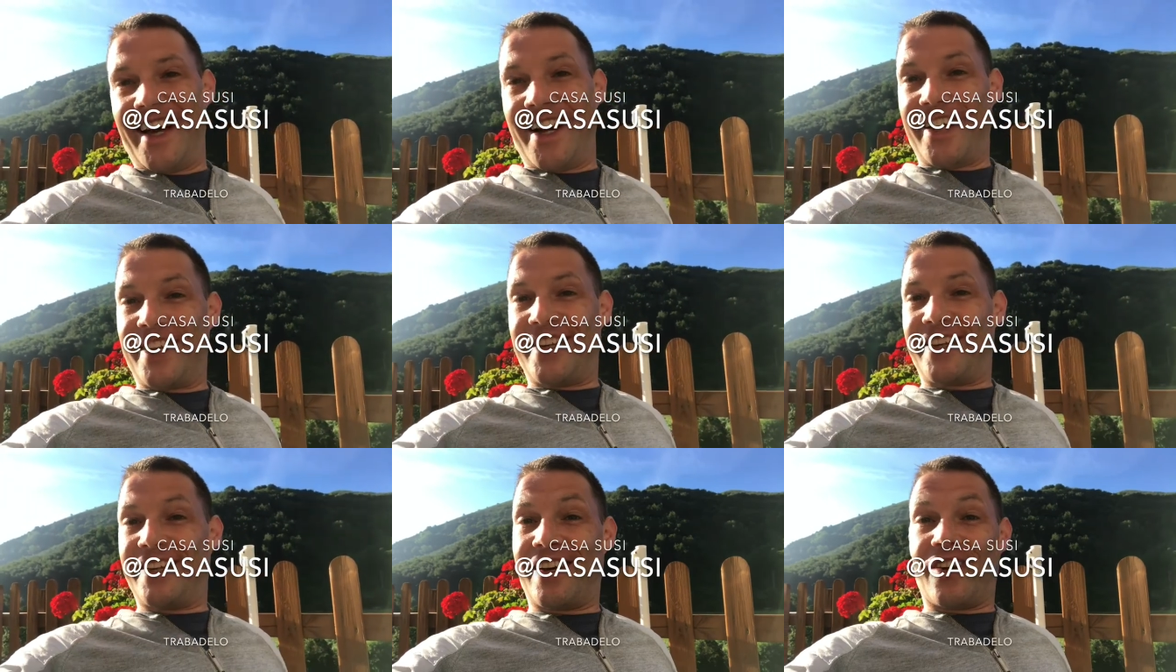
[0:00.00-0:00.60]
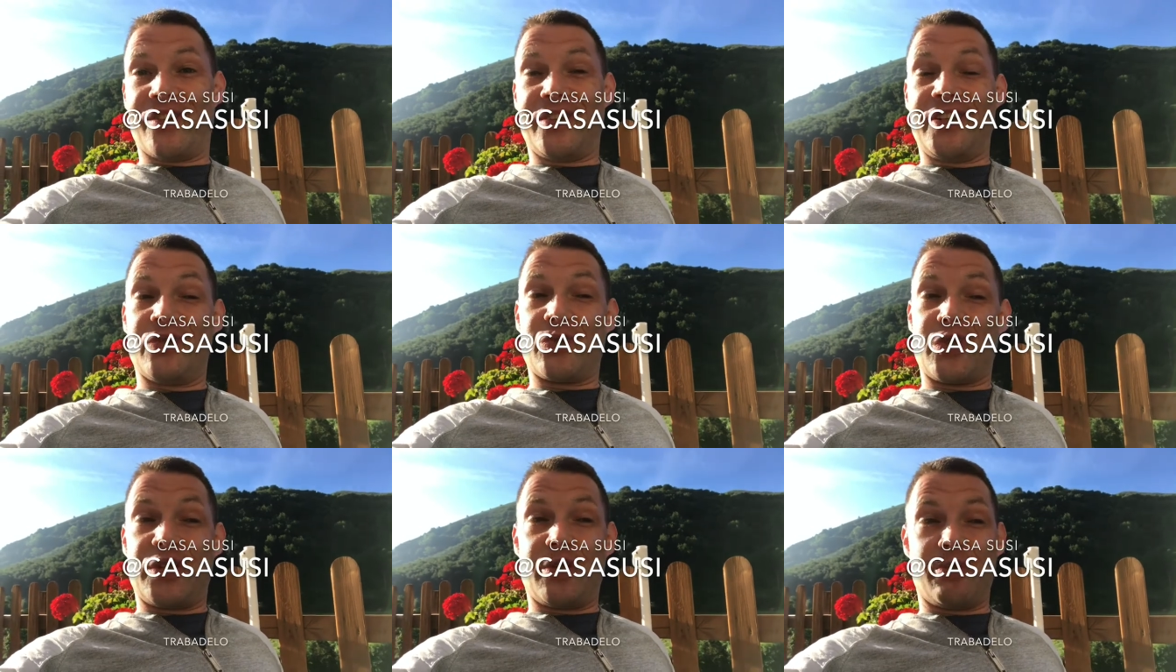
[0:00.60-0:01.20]
and now
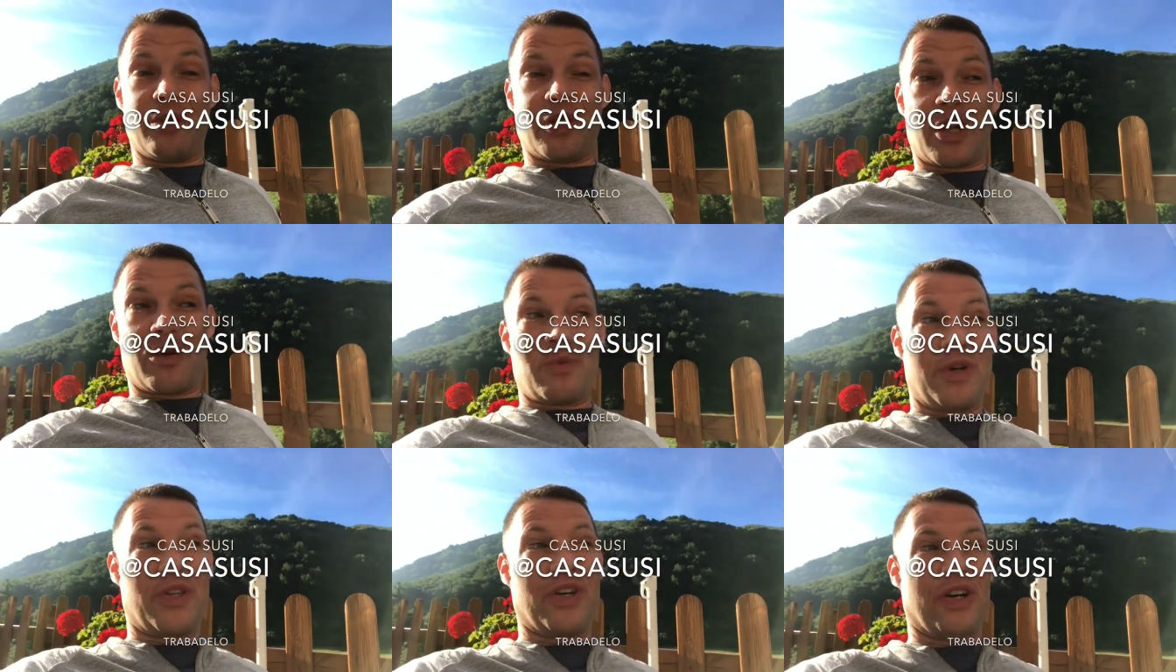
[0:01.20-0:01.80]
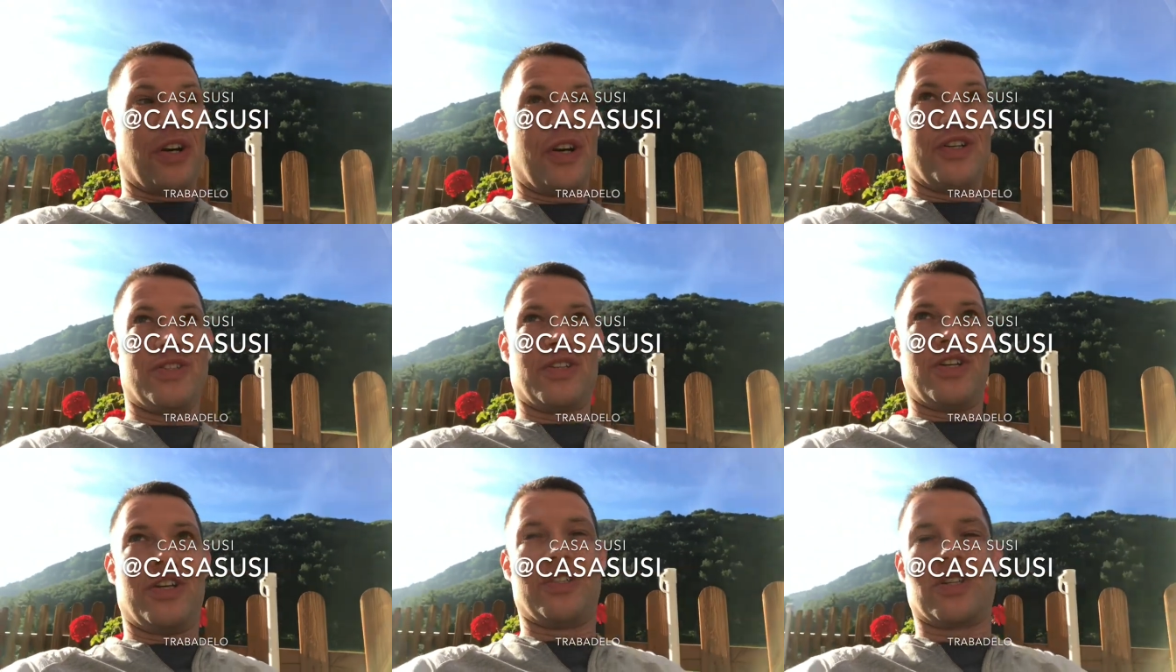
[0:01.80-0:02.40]
he's running a burger with her as
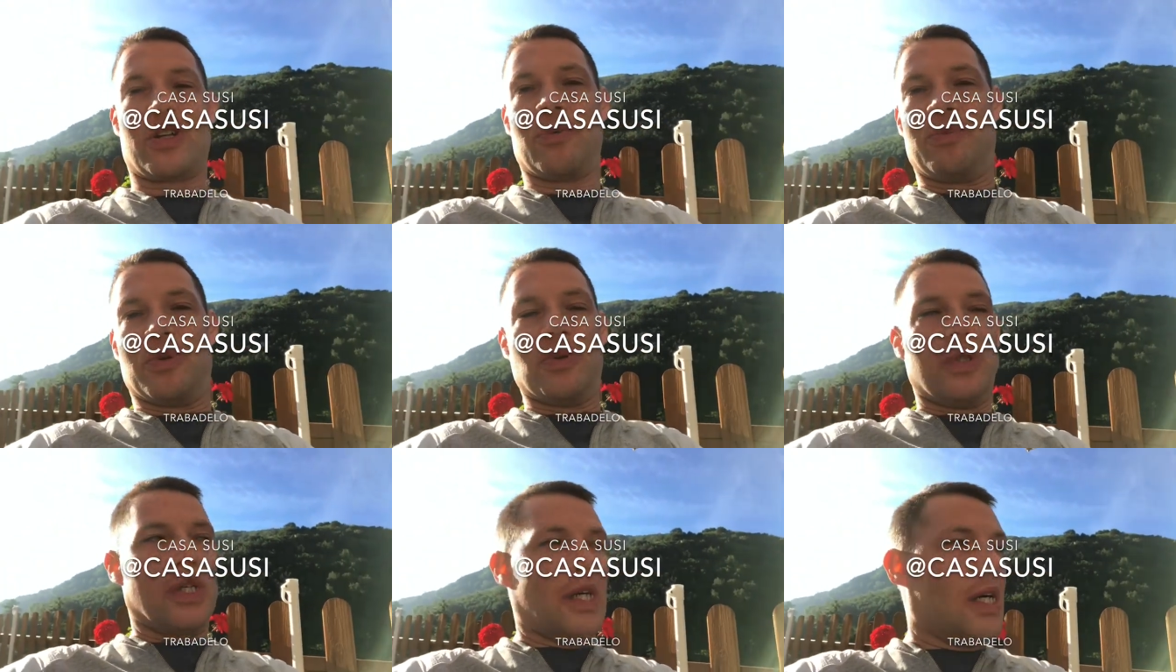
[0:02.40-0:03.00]
a, as a couple.